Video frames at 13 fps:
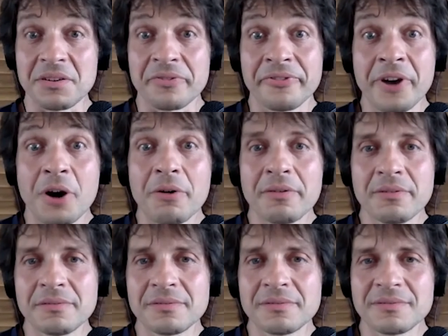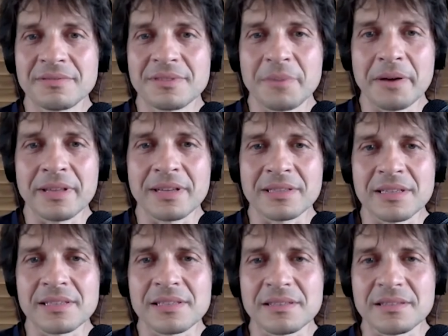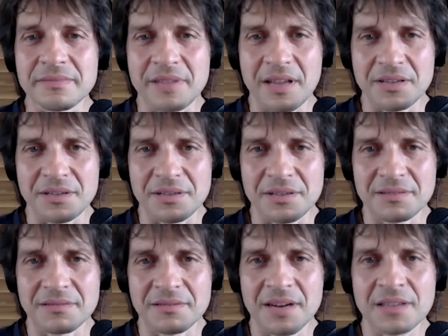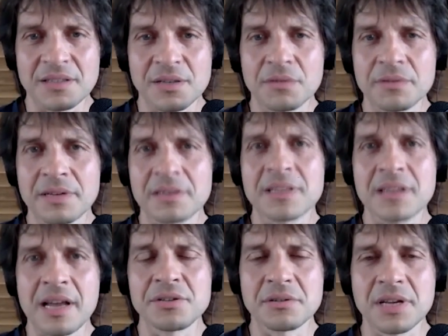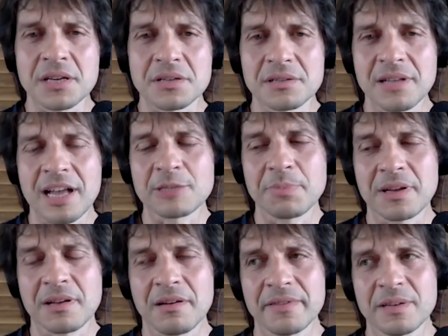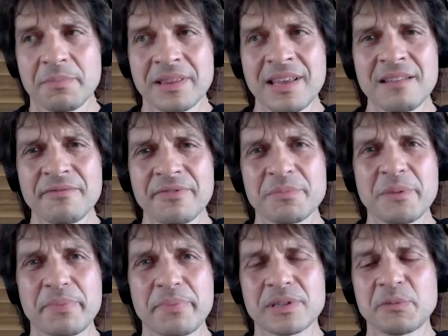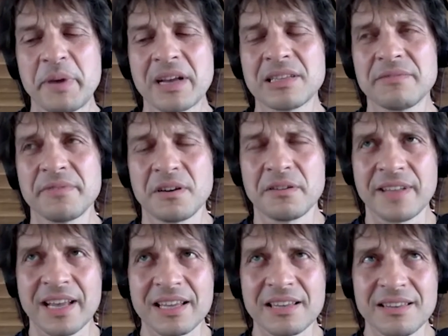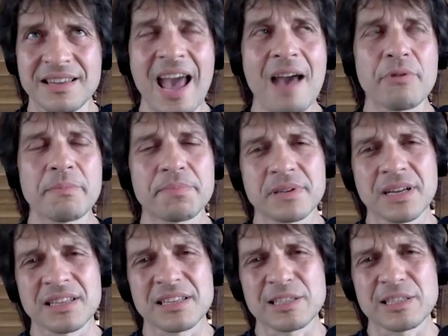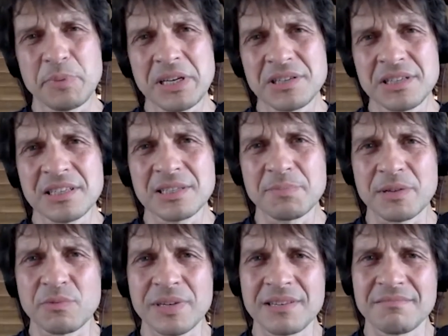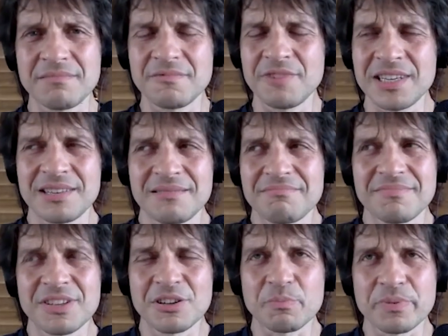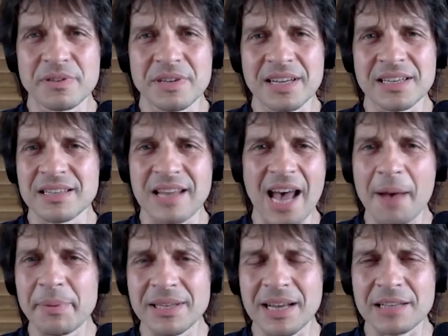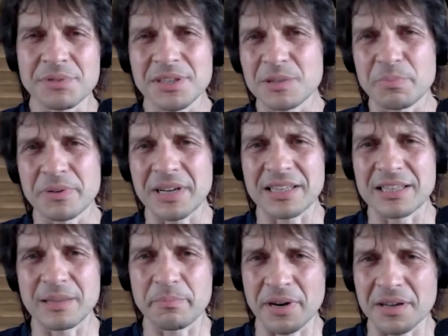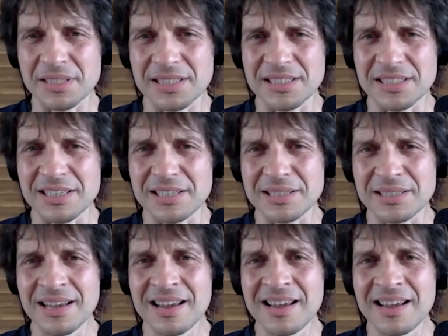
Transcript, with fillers: don't know about the existence of nature, right? So there's the educational aspect of it, but then from the perspective of like, yeah, we're protecting species, but we're not protecting the habitat, we're not protecting the processes.